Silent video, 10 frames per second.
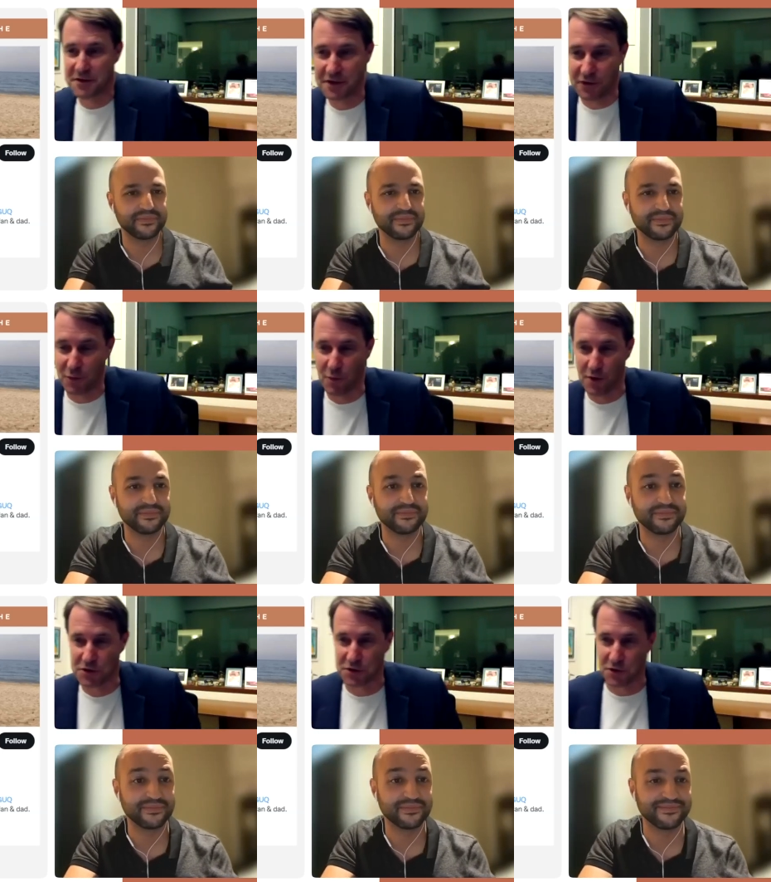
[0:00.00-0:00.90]
Speaker 1: need to
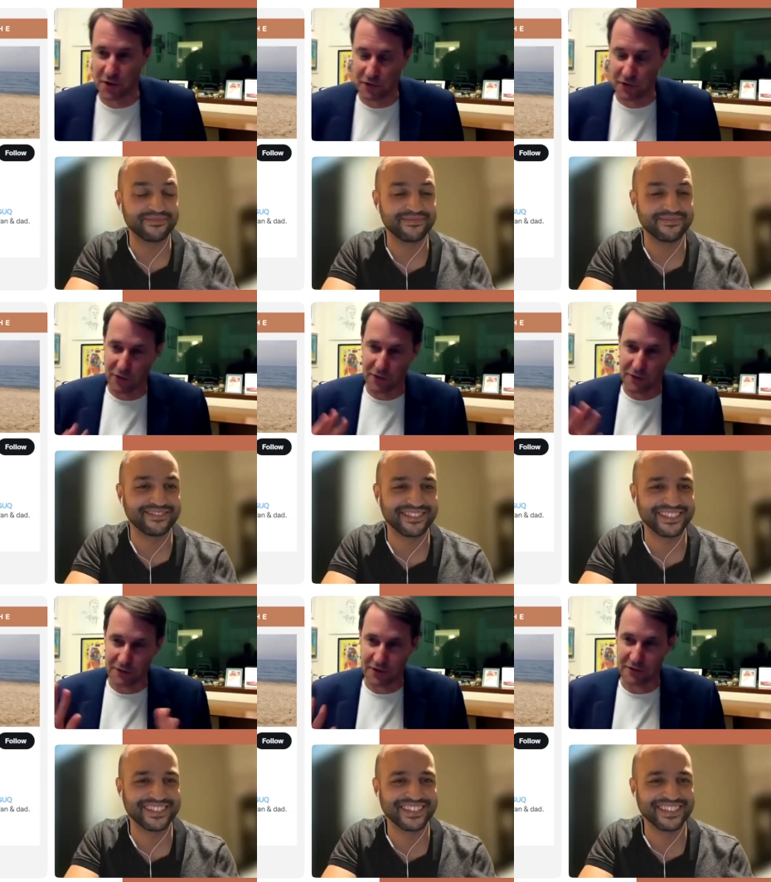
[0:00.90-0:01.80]
watch all the
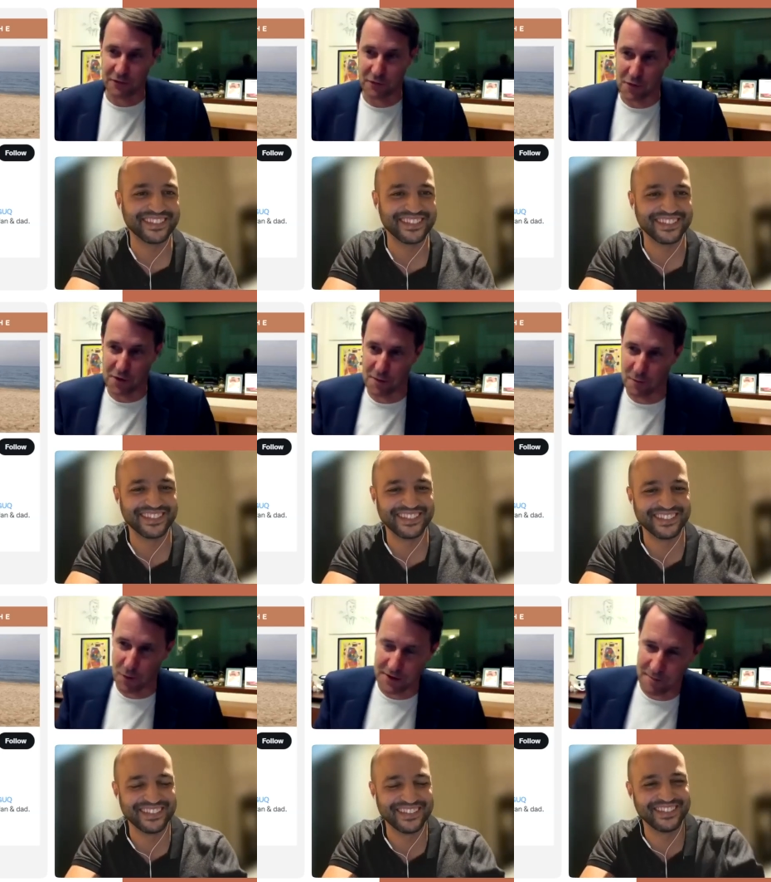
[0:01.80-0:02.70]
64
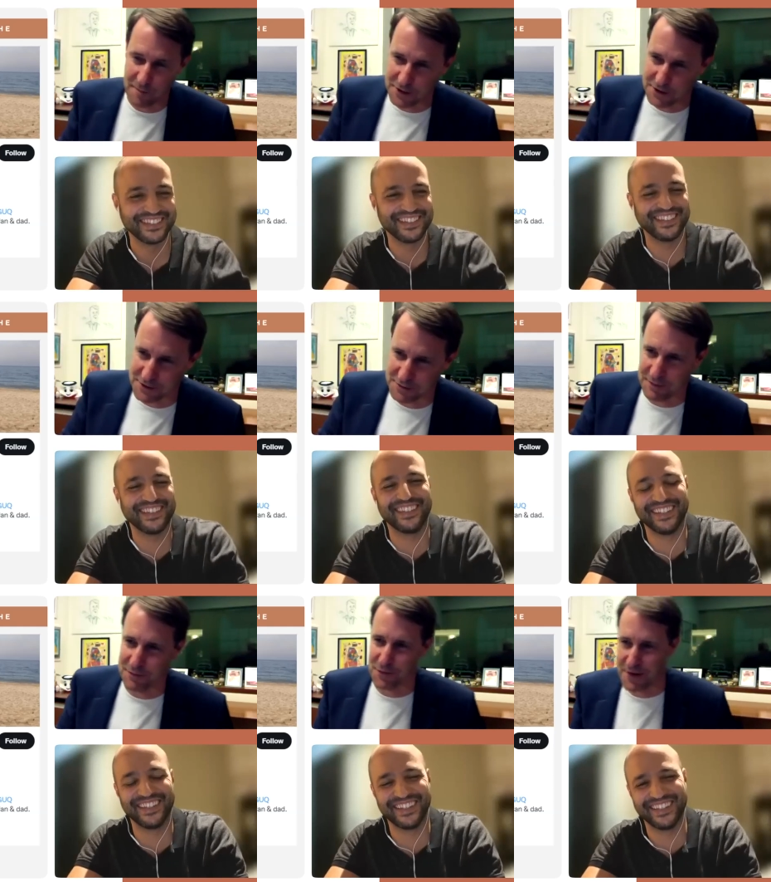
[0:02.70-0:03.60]
World Cup matches
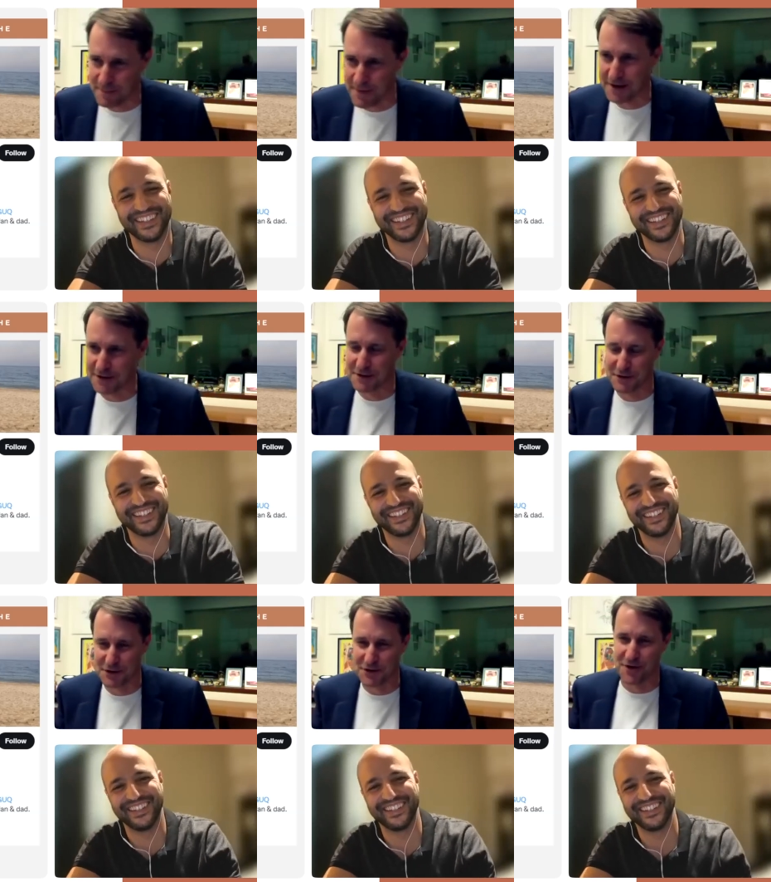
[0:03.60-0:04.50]
before I make a
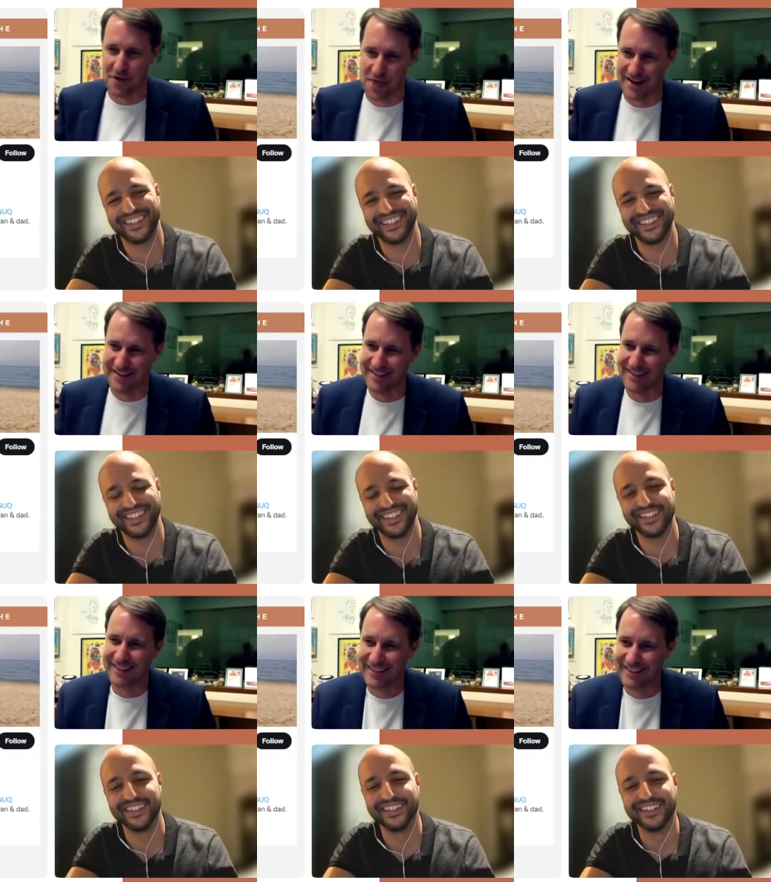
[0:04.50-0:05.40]
decision on that
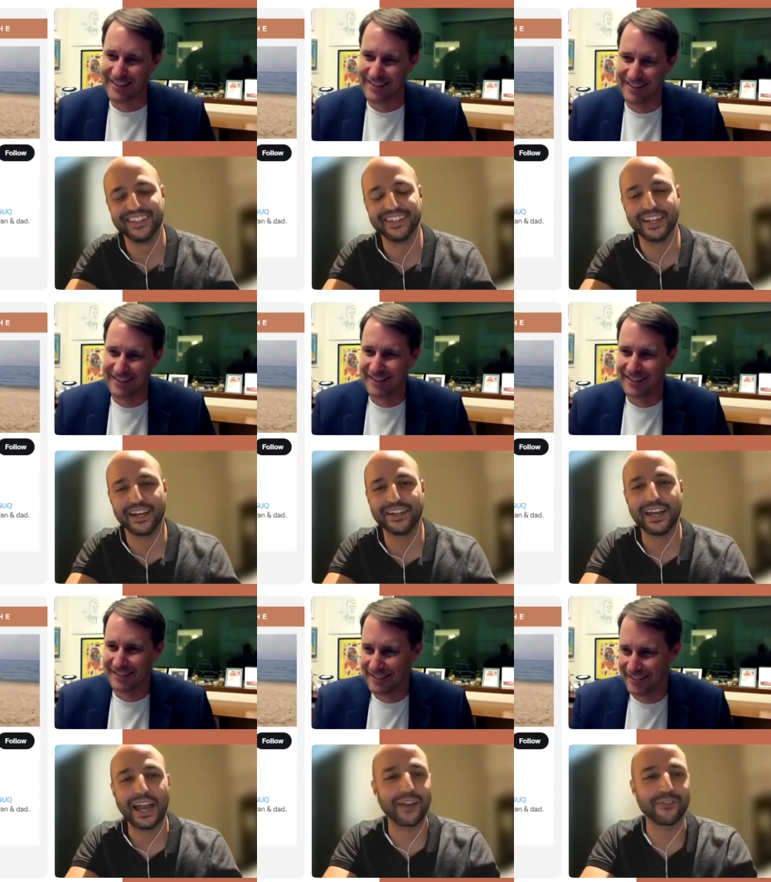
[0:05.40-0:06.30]
Speaker 2: yeah
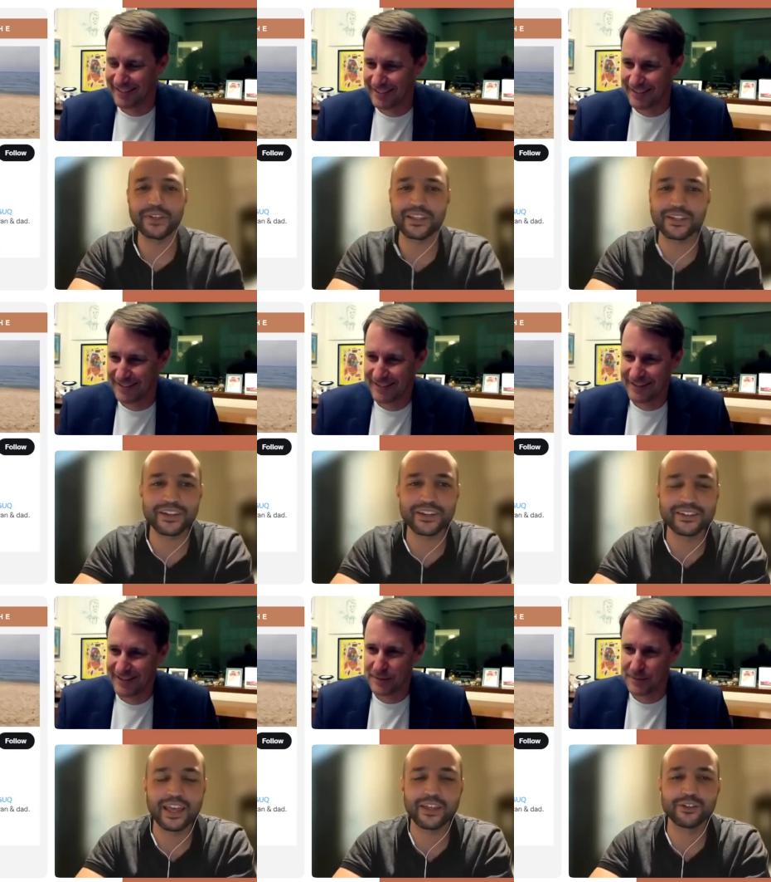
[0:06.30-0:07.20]
i feel like uh,
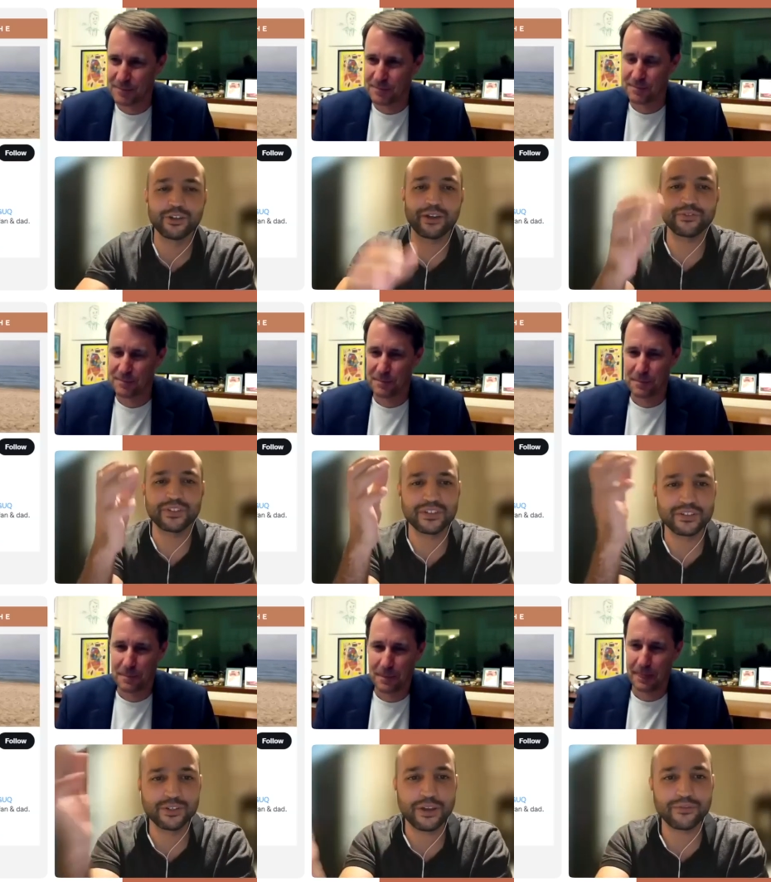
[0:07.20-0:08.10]
Danyel you have to
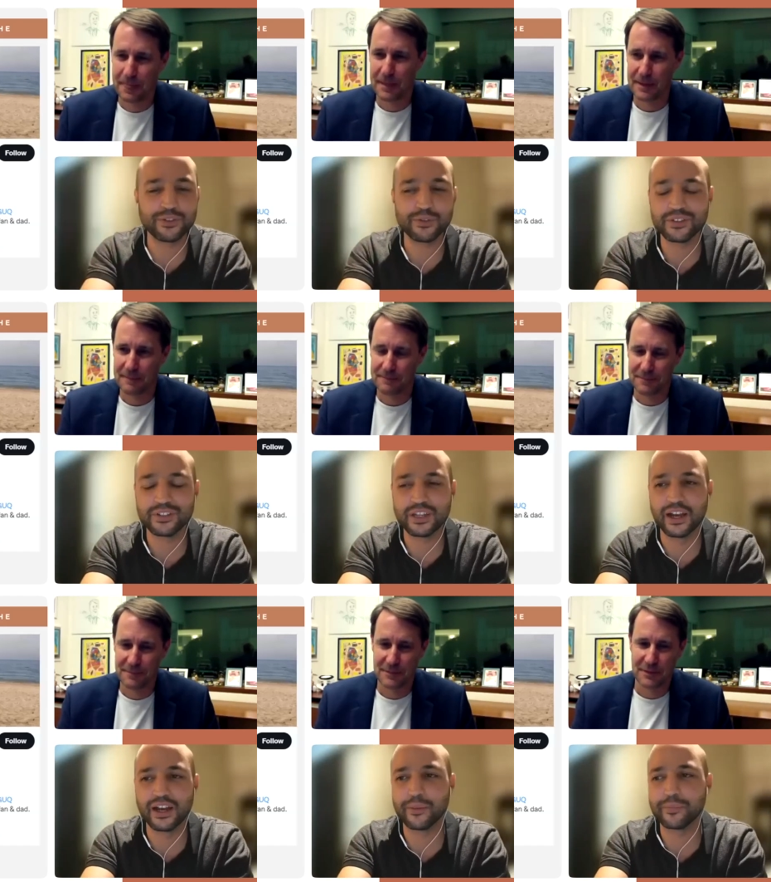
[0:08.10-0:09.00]
you have to
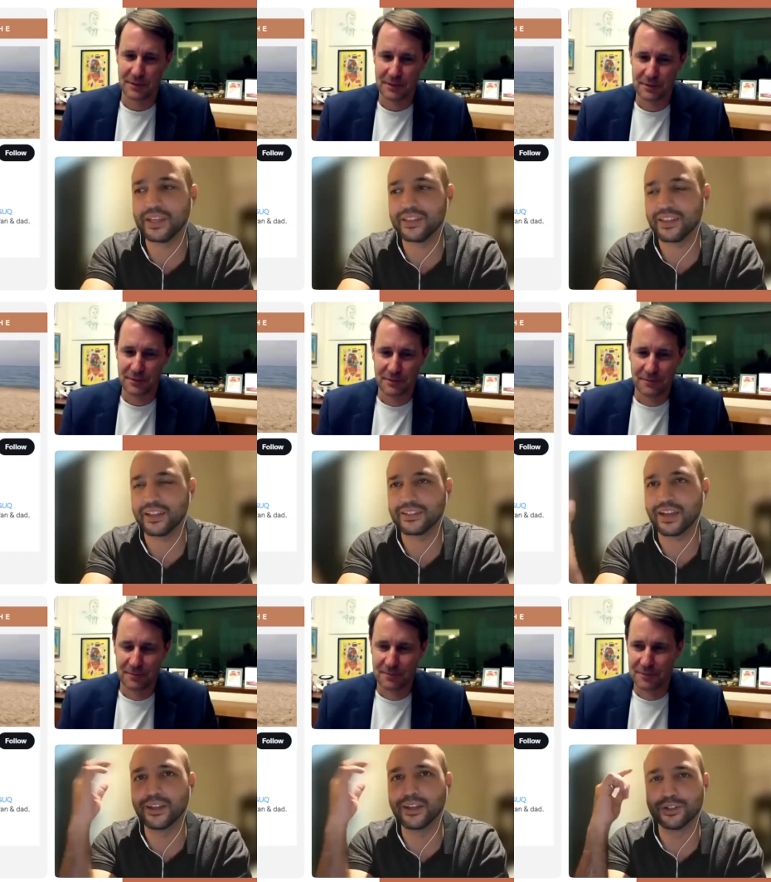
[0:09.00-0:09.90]
uh, update that
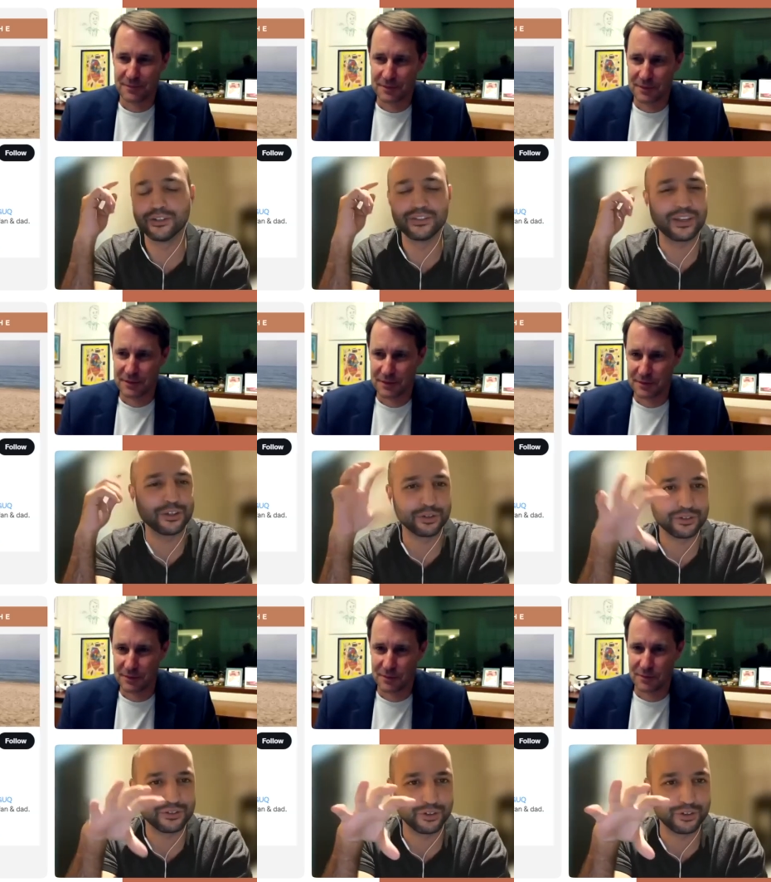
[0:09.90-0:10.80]
title that
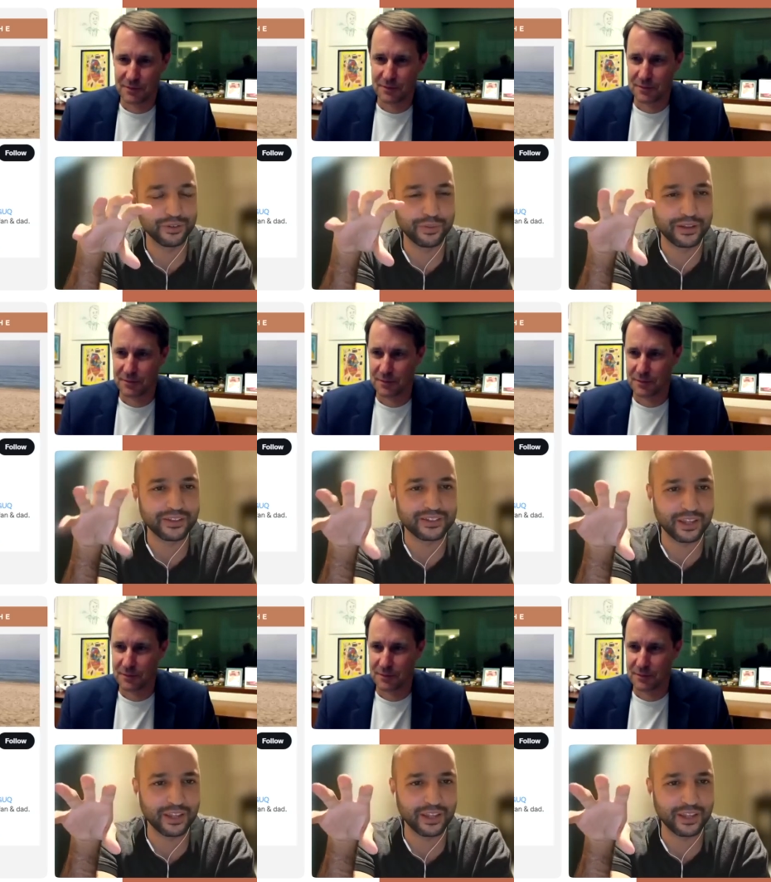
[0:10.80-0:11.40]
you're sort of about the